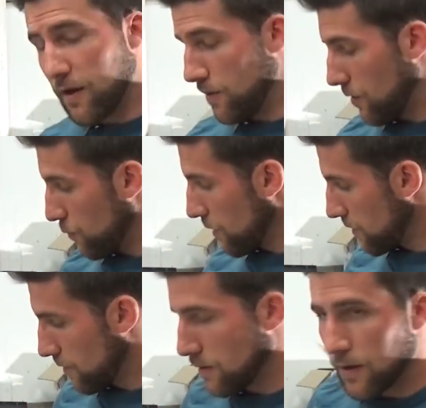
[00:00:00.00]
how this
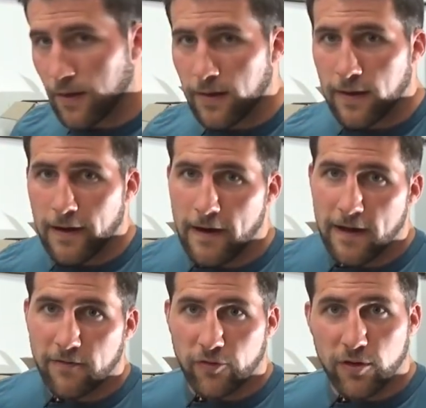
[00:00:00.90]
works. Uh,
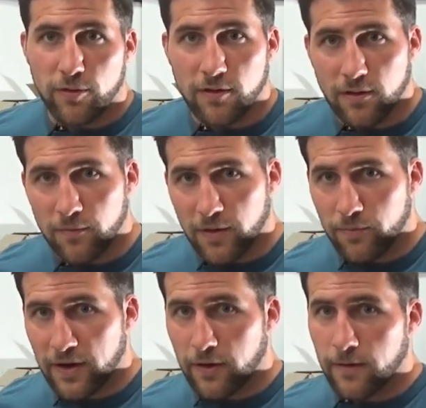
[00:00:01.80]
if you're using something
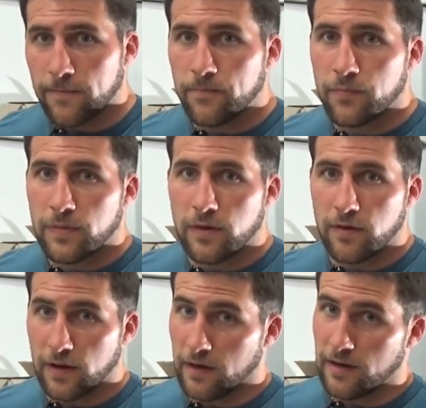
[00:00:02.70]
bigger,
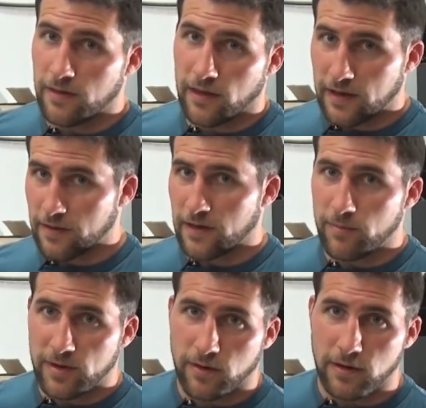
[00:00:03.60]
you're going to need, like I said, a
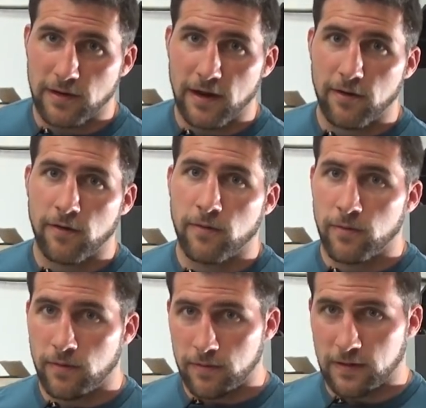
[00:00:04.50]
bigger container.
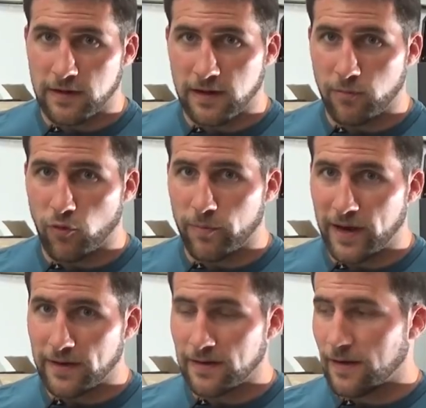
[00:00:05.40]
It's going to take more
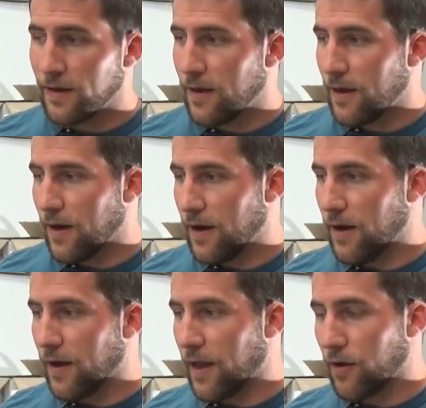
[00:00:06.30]
paint.
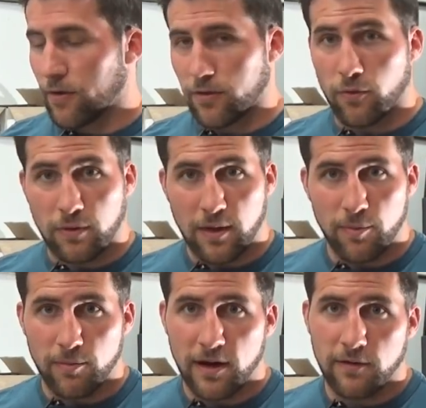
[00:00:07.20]
Uh, and also keep
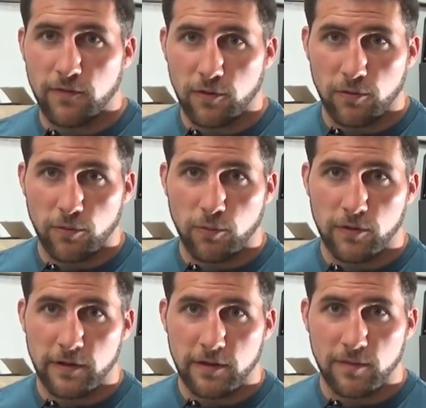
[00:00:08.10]
in mind if you're
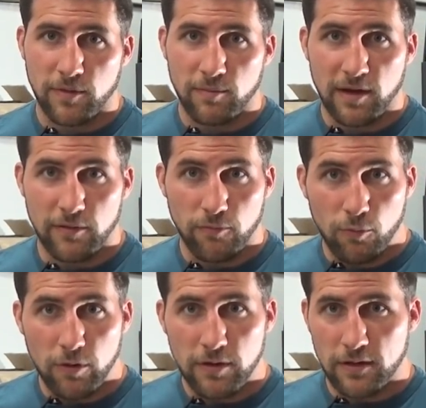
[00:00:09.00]
swirling something made of
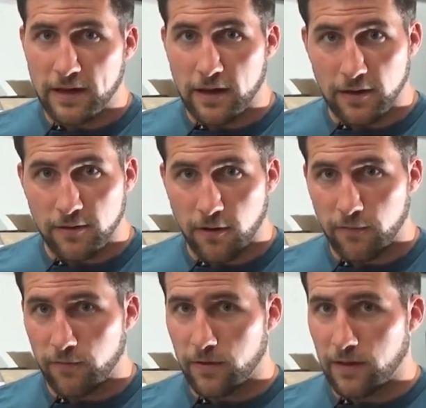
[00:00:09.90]
wood, like a
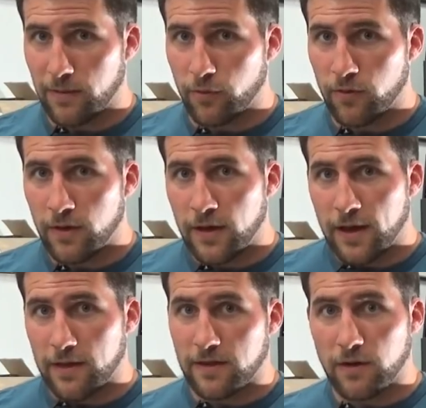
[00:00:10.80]
guitar, for example,
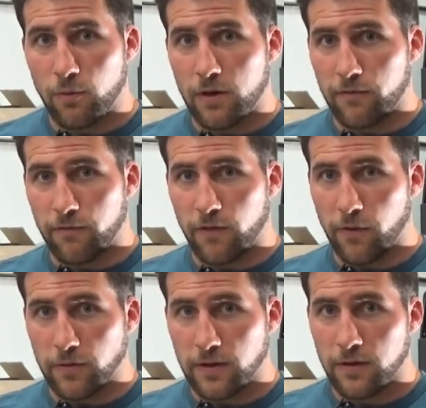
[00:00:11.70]
it's going to want to
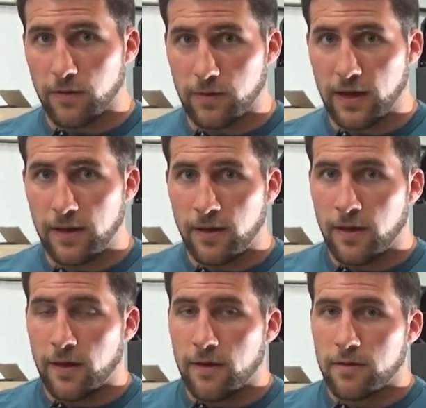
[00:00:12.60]
float, okay?
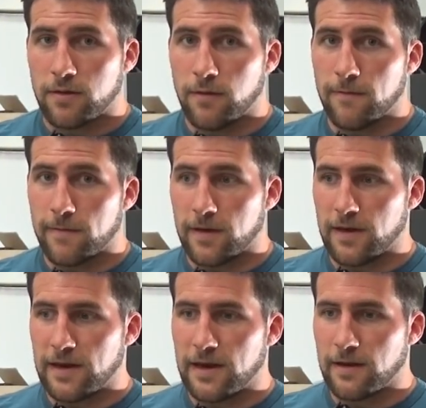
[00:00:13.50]
So
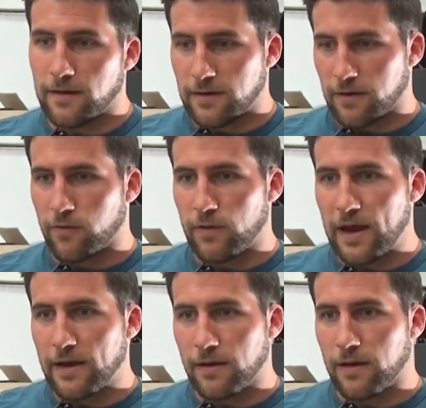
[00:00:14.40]
you need to
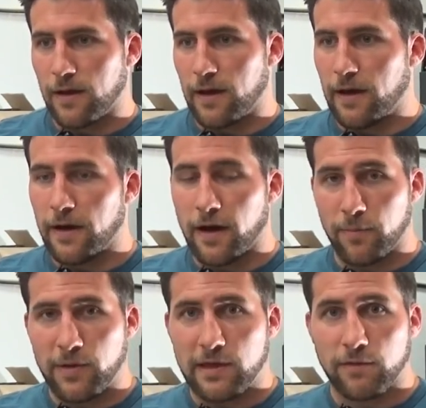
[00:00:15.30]
create uh, a
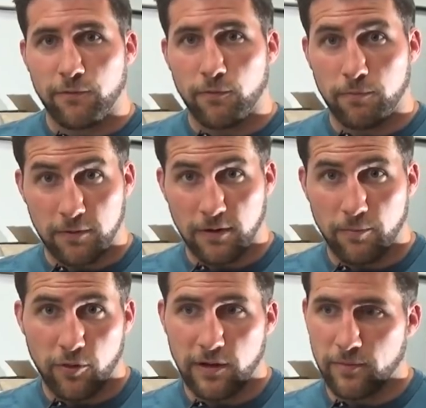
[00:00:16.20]
piece to
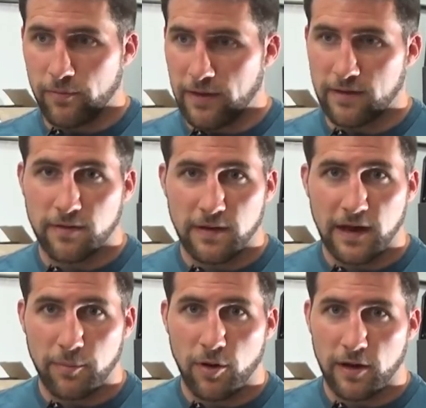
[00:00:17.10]
put in basically the
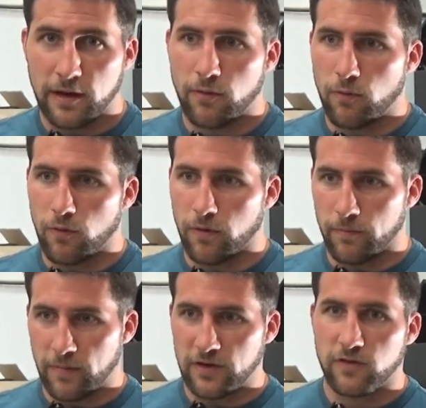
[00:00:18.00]
neck pocket or
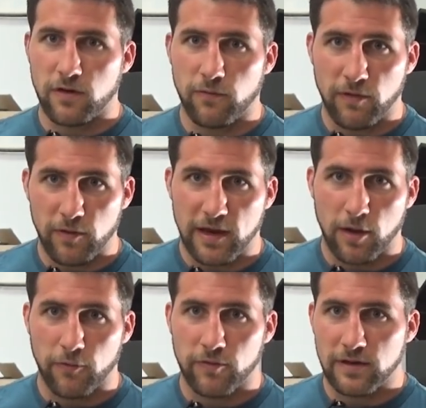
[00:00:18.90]
make sure you very
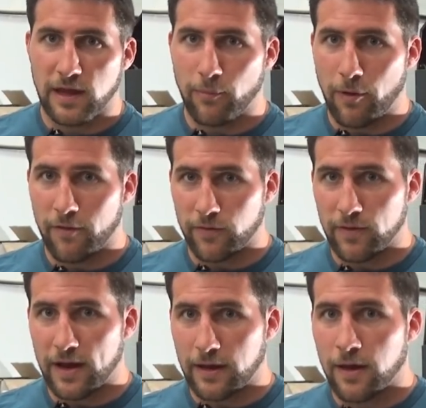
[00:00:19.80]
carefully tape off your
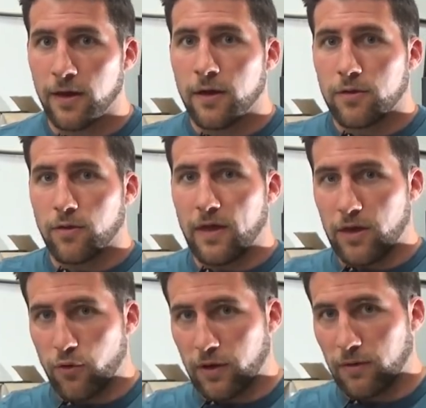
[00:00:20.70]
neck so that
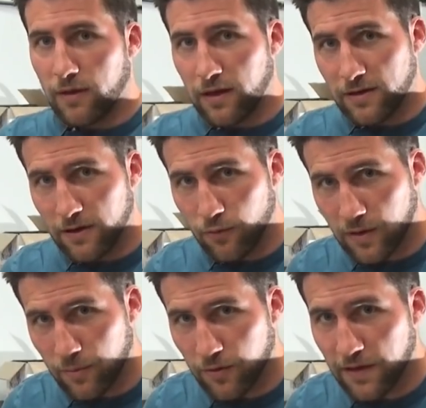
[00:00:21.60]
you can
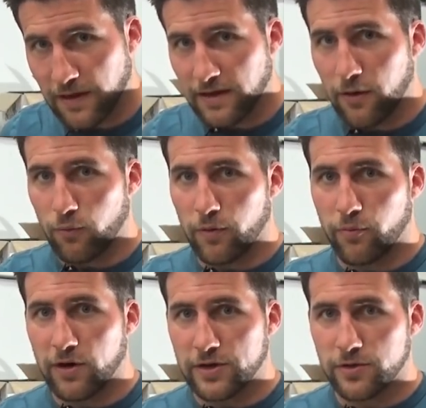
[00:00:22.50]
continually put that downward
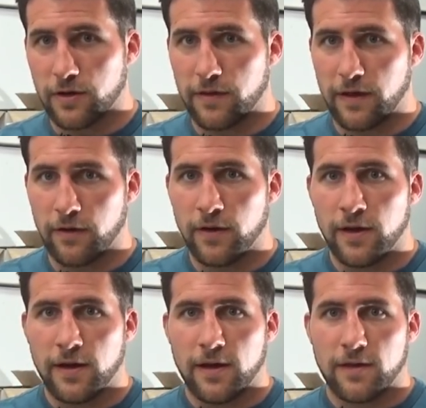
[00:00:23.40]
pressure on there.
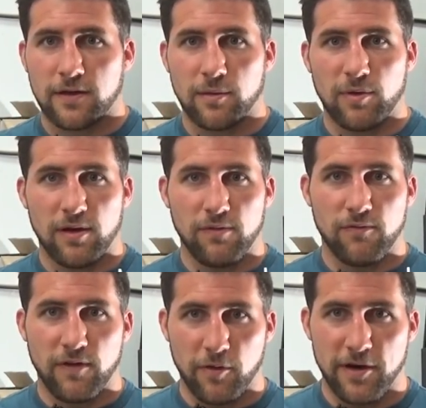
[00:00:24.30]
It's going to be
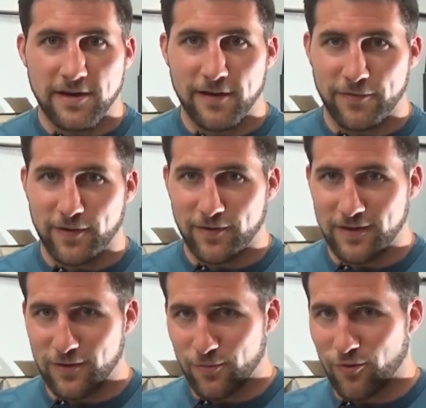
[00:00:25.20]
very difficult
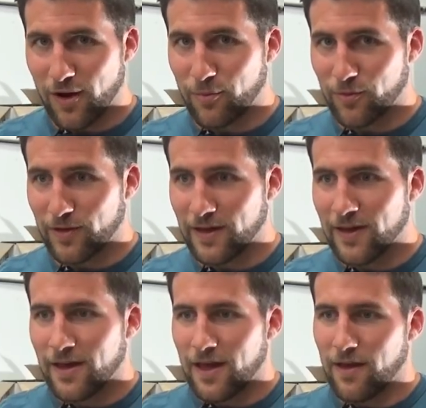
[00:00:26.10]
to do properly
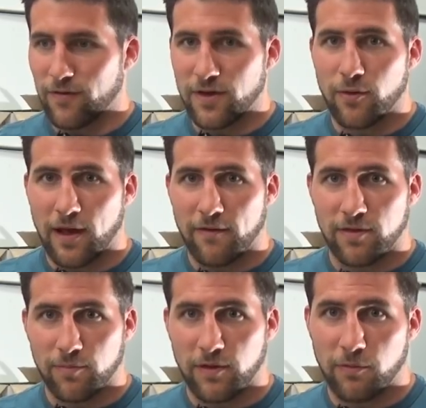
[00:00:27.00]
if you don't have
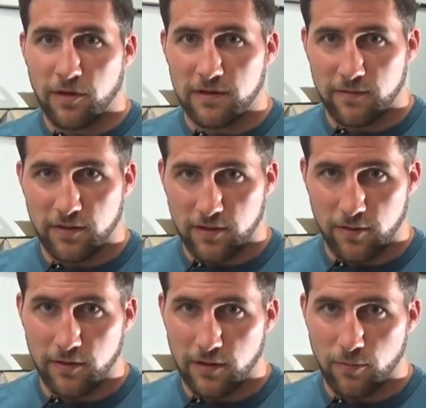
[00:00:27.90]
something relatively
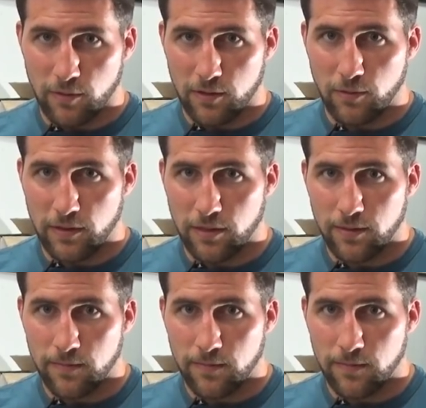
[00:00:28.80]
sturdy to work with.